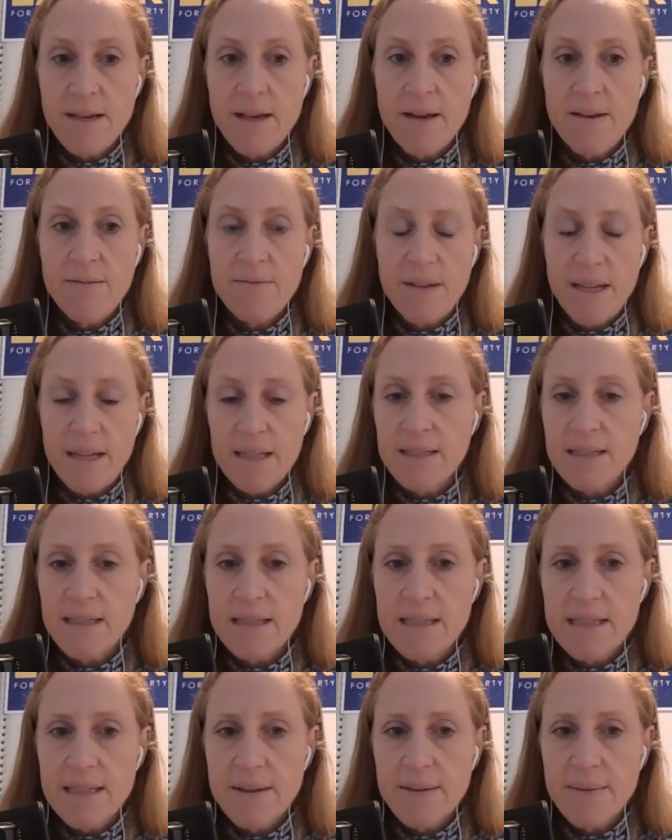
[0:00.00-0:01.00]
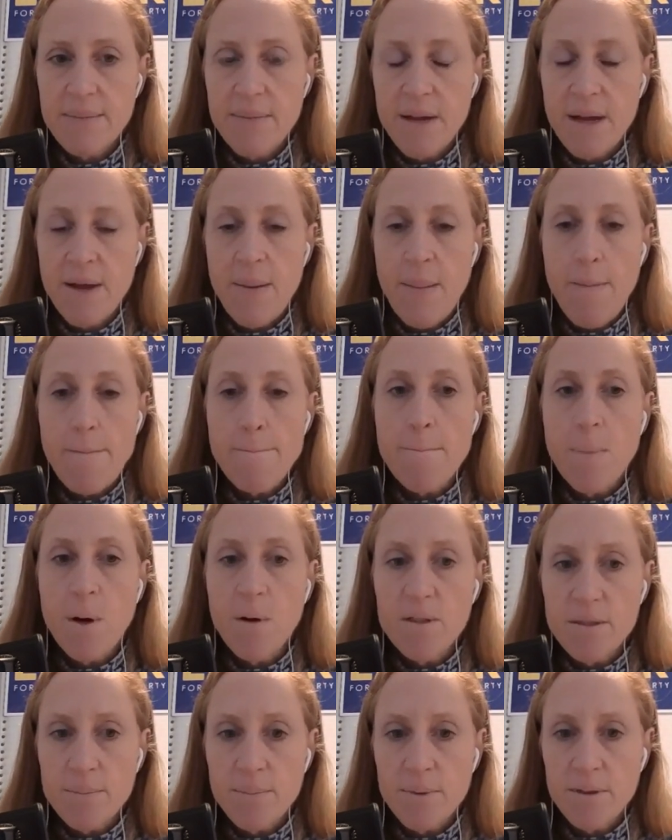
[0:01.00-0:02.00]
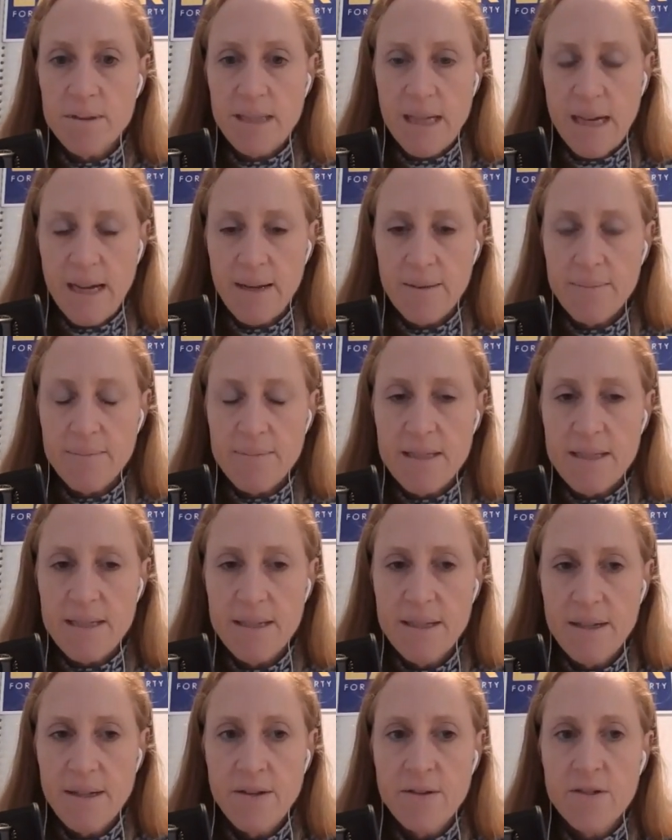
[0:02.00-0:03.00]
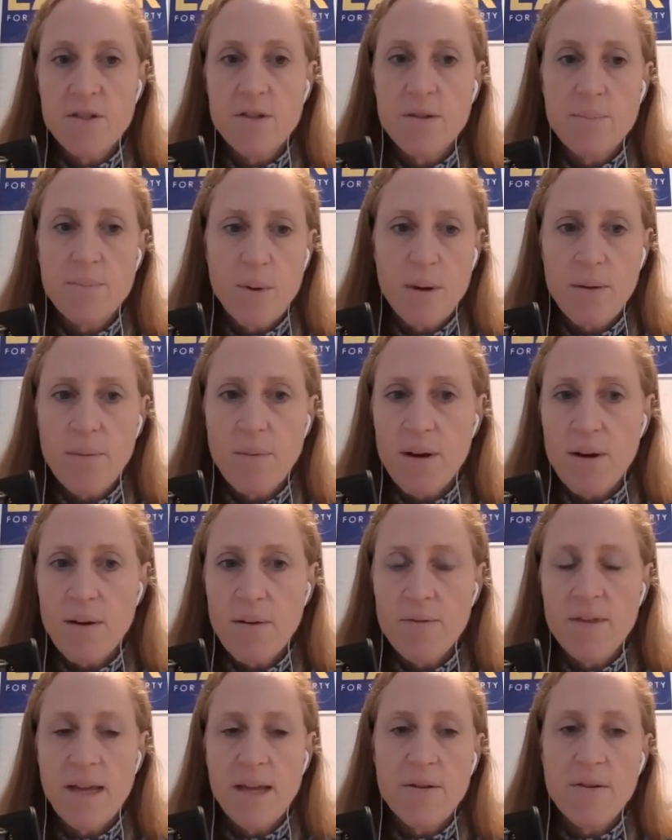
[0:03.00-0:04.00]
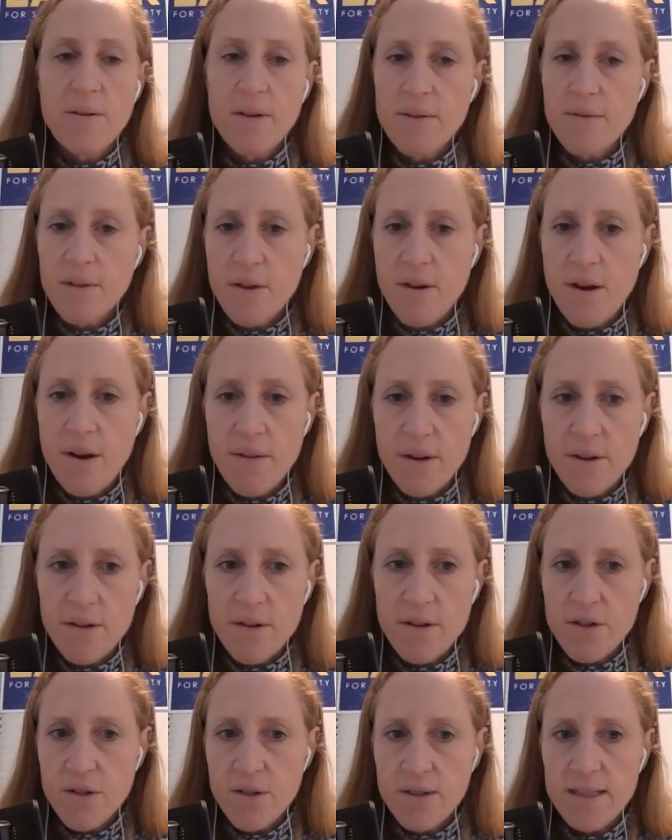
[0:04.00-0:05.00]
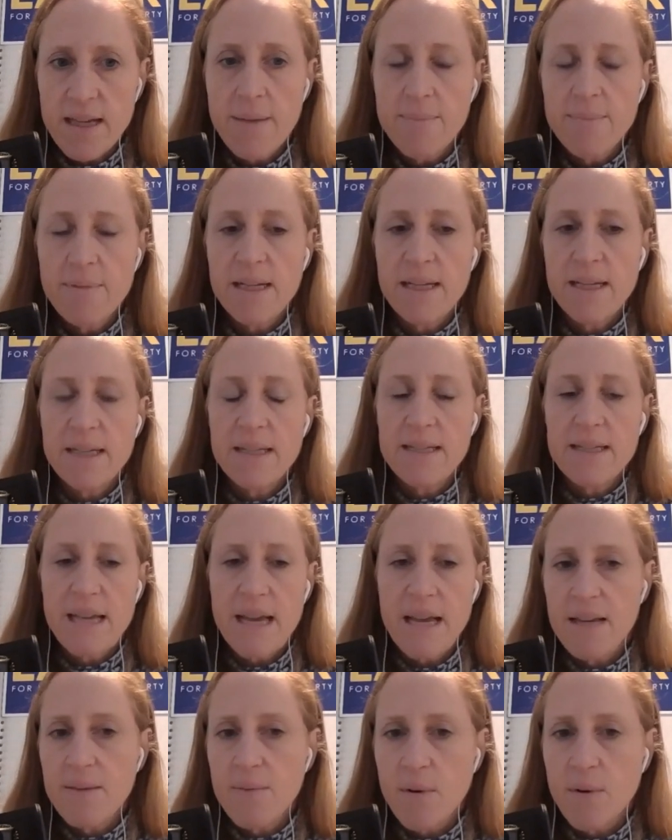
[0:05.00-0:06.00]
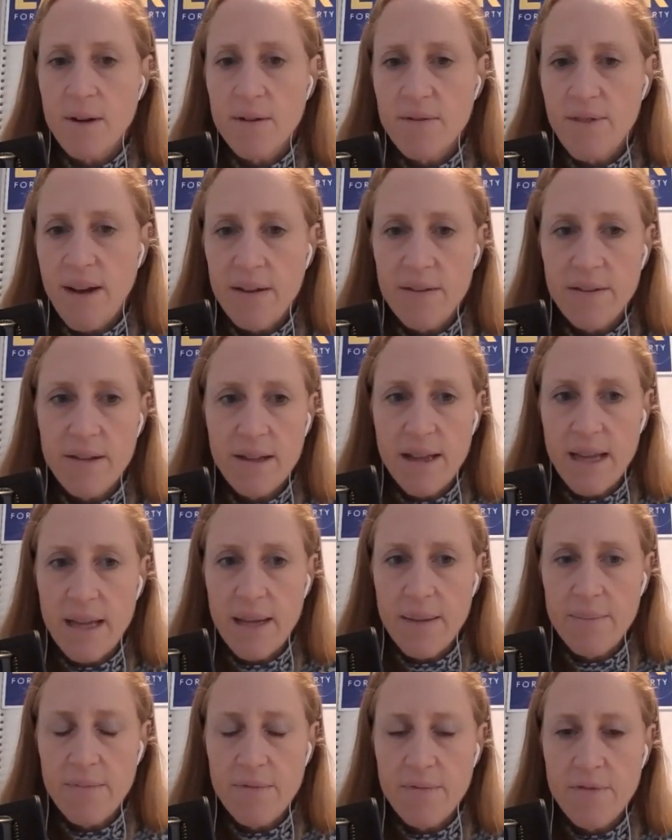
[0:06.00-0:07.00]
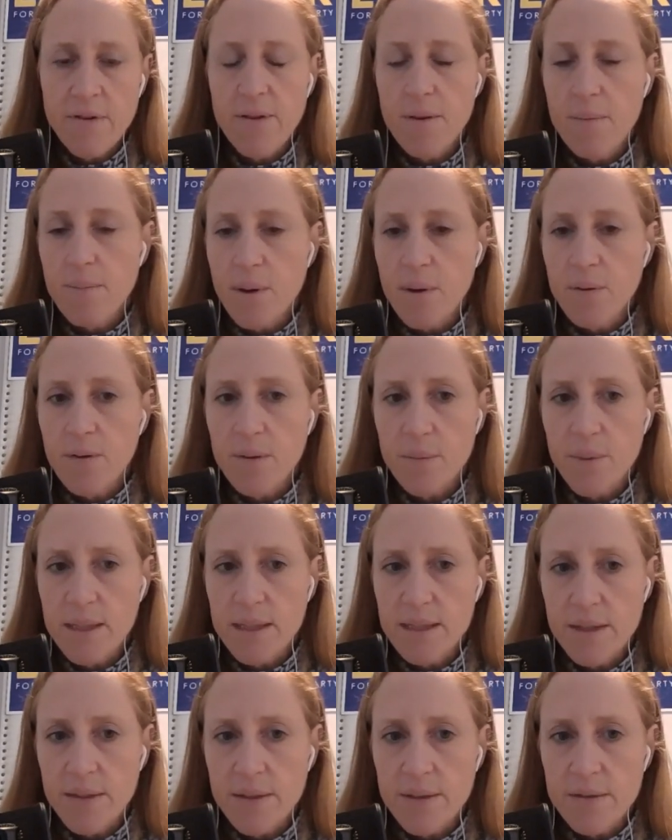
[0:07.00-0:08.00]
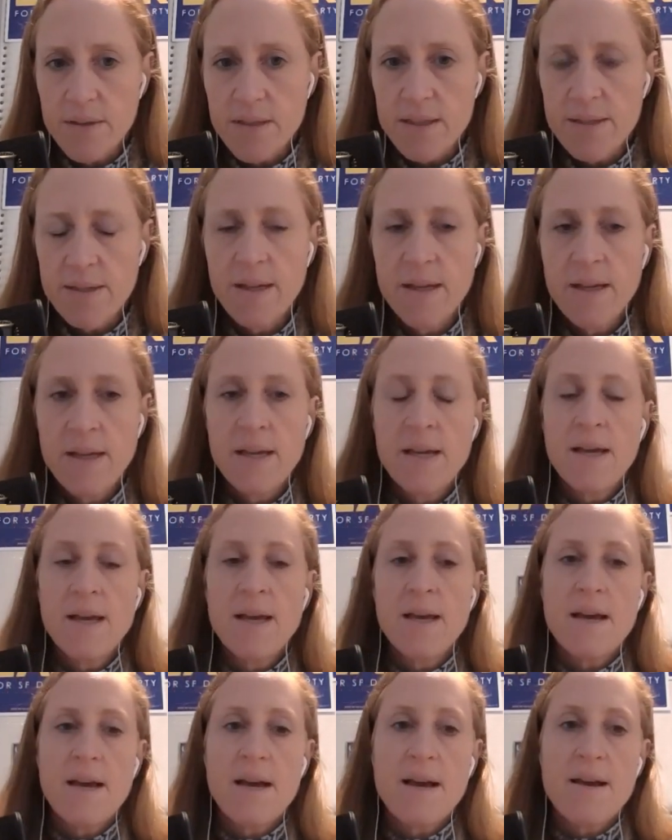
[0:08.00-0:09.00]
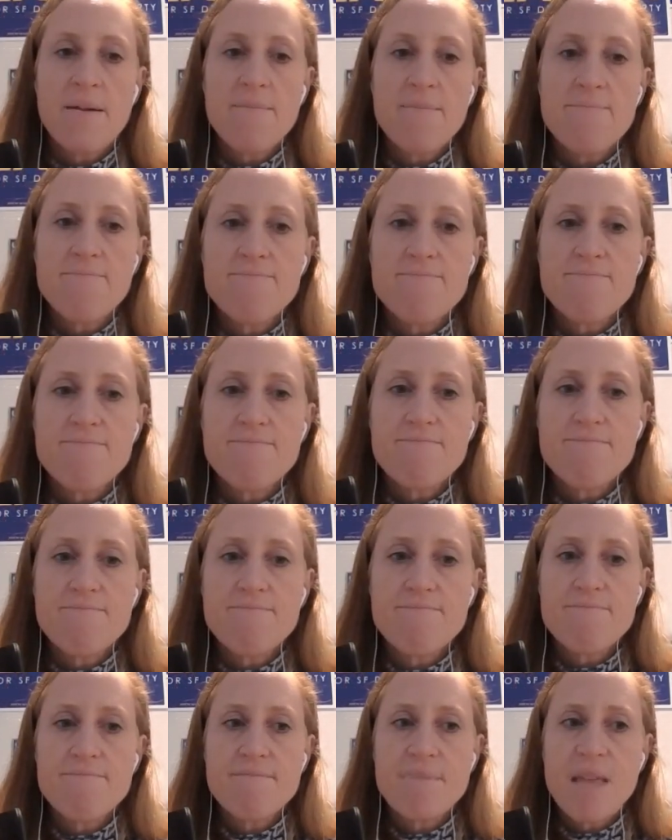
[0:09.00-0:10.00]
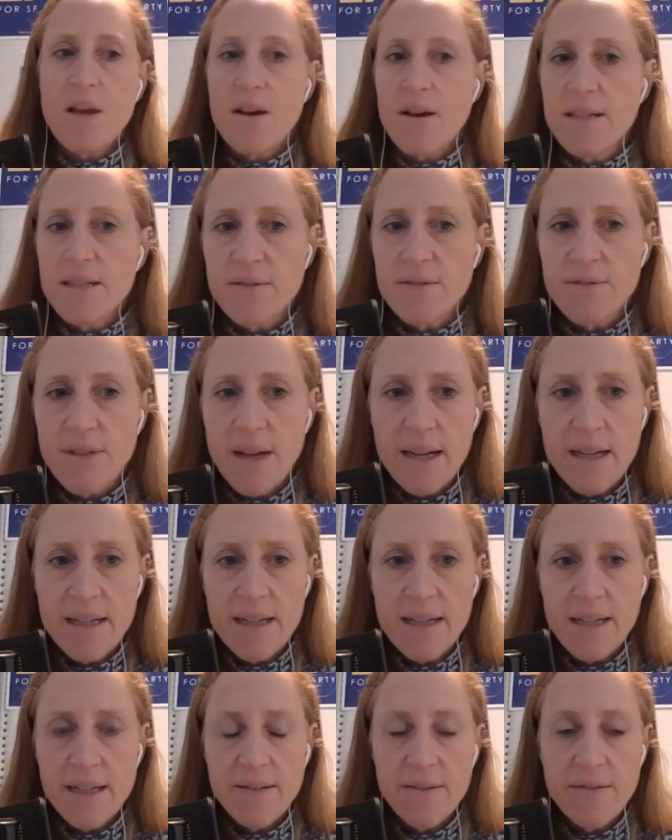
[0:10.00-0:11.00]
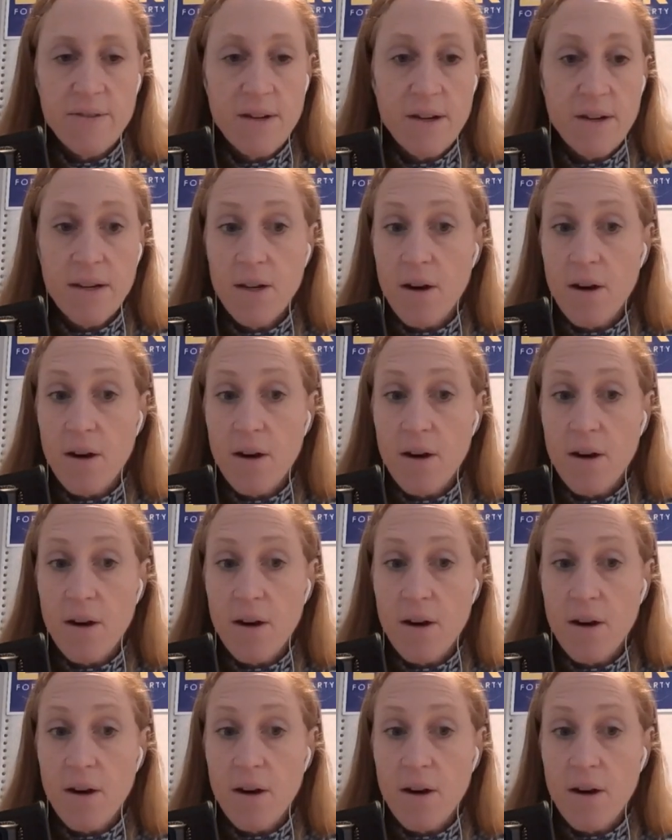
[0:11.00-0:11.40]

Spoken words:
of vandalism multiple times, to the point where they don't even call their insurance companies anymore and file a claim for their broken windows. Um, they also find it very